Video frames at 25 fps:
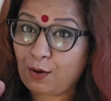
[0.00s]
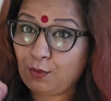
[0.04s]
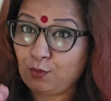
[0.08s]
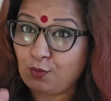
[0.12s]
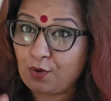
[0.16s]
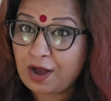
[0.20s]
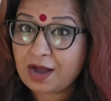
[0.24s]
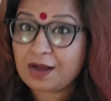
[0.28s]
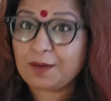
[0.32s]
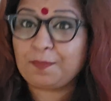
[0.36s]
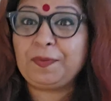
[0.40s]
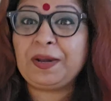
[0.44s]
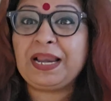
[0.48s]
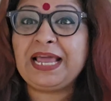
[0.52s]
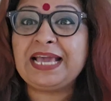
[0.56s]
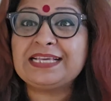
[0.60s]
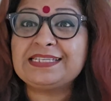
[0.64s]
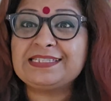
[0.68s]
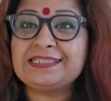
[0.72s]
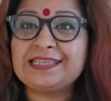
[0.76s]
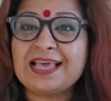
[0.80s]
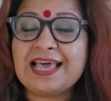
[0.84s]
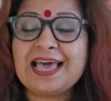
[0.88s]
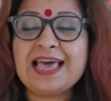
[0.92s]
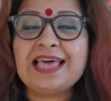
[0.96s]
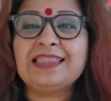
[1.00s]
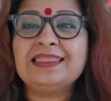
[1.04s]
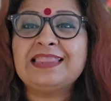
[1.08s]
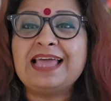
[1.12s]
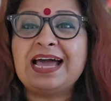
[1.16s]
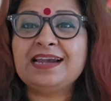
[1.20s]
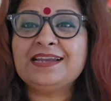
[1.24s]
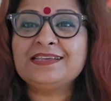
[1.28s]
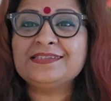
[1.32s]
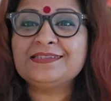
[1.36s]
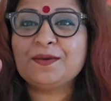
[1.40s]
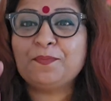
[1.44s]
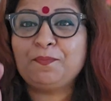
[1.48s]
workplace,
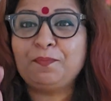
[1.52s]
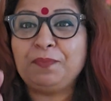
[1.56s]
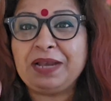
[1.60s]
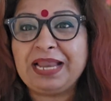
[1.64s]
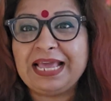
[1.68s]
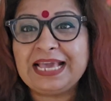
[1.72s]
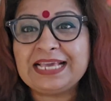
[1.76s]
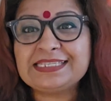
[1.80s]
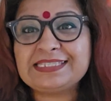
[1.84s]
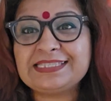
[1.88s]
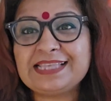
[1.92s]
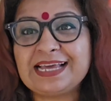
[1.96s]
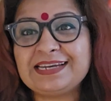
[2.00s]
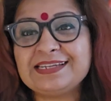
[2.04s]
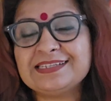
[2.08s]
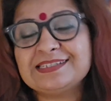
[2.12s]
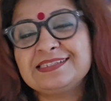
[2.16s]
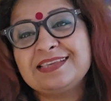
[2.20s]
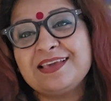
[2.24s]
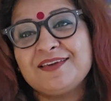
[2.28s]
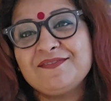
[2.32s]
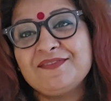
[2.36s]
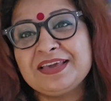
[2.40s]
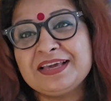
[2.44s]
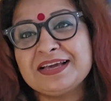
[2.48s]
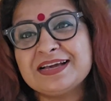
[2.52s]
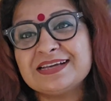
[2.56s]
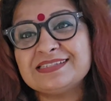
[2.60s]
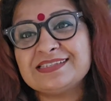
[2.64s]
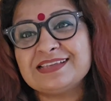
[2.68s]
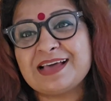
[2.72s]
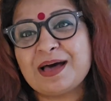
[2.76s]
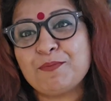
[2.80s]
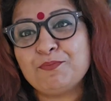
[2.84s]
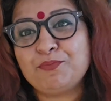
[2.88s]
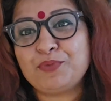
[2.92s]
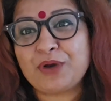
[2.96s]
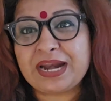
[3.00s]
that is a place that is giving us
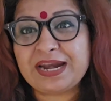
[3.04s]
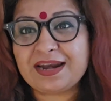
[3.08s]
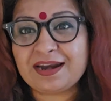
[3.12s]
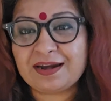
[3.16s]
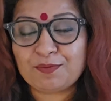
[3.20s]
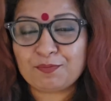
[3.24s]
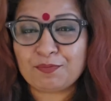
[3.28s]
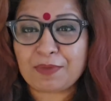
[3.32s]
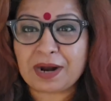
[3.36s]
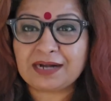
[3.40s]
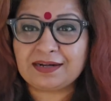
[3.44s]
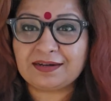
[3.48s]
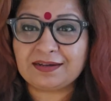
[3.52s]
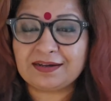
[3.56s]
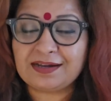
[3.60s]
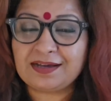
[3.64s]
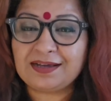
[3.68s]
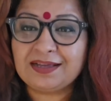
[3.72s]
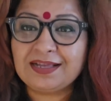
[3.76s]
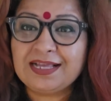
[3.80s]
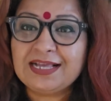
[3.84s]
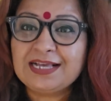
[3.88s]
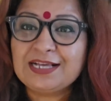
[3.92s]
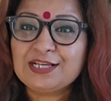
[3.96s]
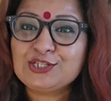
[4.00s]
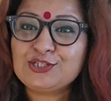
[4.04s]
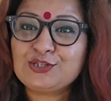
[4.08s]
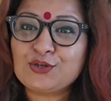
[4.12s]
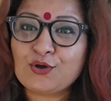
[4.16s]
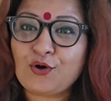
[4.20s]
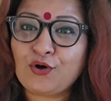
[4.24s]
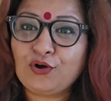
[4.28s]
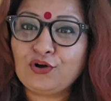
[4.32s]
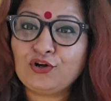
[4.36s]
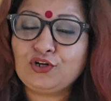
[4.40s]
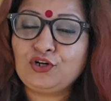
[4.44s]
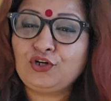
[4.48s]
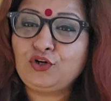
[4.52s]
our bread and butter.
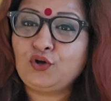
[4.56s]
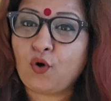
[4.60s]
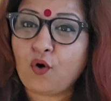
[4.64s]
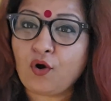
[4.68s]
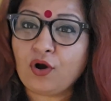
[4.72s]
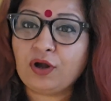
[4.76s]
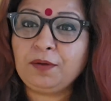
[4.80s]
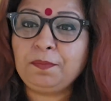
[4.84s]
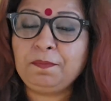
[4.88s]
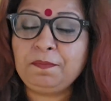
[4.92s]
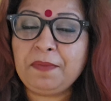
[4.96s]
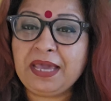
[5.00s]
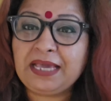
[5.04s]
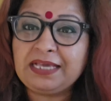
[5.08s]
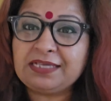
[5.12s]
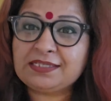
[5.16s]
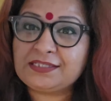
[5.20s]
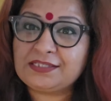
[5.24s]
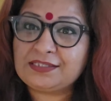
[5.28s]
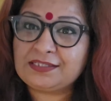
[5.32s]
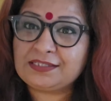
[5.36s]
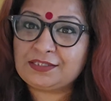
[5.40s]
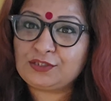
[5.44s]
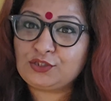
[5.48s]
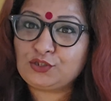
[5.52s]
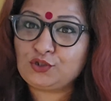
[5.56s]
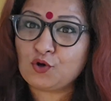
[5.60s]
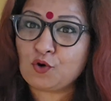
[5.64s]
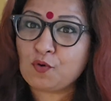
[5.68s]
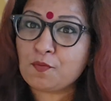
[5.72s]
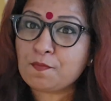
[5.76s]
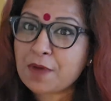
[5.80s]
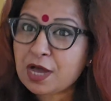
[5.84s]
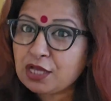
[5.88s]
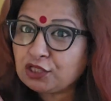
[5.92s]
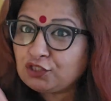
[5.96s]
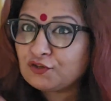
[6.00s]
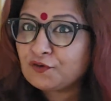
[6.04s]
So don't mix too
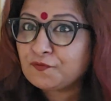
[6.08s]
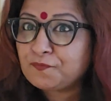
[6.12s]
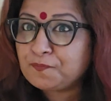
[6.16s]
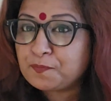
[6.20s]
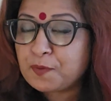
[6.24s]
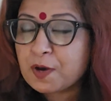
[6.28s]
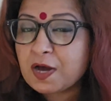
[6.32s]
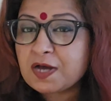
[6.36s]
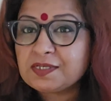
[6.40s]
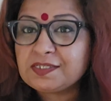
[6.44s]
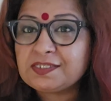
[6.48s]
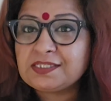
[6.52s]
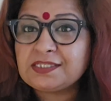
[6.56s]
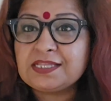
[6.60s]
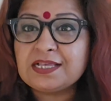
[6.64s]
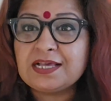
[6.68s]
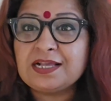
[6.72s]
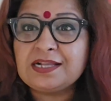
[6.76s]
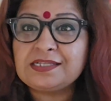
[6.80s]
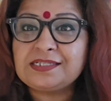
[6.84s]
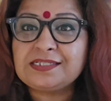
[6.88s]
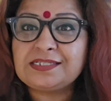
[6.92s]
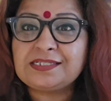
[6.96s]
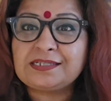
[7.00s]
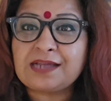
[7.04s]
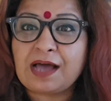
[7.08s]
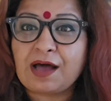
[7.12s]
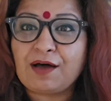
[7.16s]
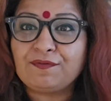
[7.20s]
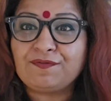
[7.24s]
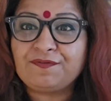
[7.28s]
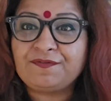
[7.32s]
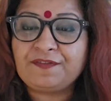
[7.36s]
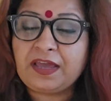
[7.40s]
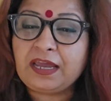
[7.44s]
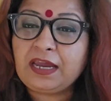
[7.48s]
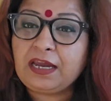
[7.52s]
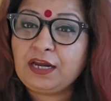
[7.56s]
much of personal stuff
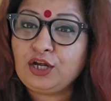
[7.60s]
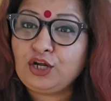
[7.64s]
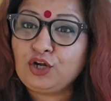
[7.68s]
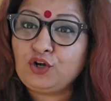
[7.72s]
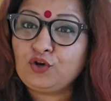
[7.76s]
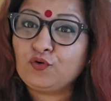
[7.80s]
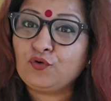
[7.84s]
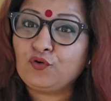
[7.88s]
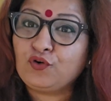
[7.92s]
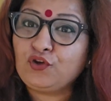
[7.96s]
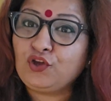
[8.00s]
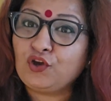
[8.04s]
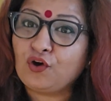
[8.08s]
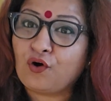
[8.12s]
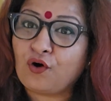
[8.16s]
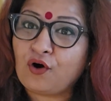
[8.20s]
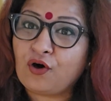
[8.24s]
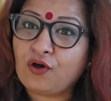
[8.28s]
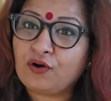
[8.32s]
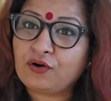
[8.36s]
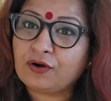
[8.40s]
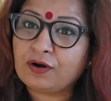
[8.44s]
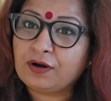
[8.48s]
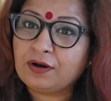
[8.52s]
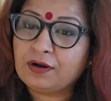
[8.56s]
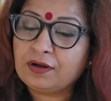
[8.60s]
into your